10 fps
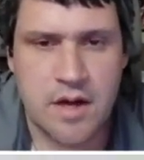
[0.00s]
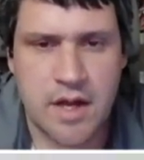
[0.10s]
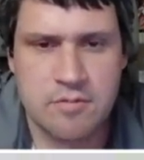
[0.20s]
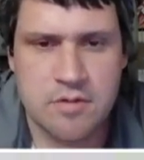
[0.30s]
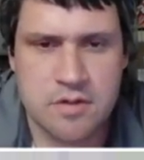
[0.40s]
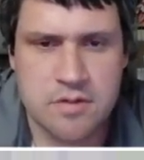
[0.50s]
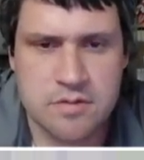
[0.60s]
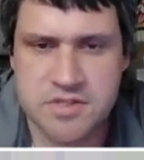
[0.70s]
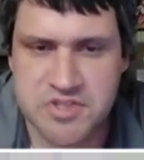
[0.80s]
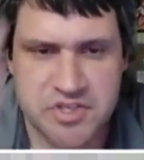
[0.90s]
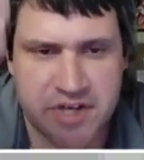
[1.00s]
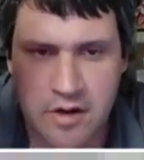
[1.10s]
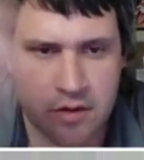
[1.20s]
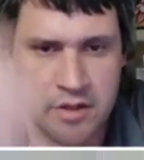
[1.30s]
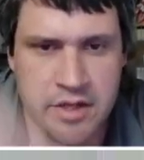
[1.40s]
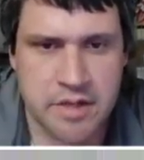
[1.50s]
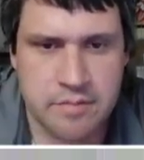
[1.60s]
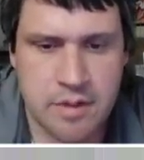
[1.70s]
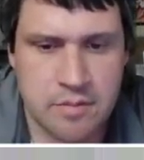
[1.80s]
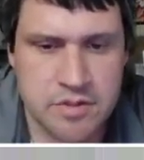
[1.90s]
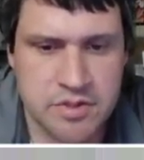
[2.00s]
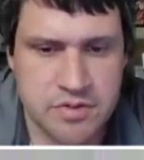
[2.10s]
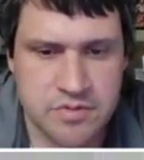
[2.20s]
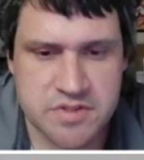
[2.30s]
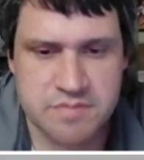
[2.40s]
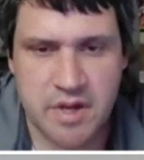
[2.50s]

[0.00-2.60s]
I will just generically, I will use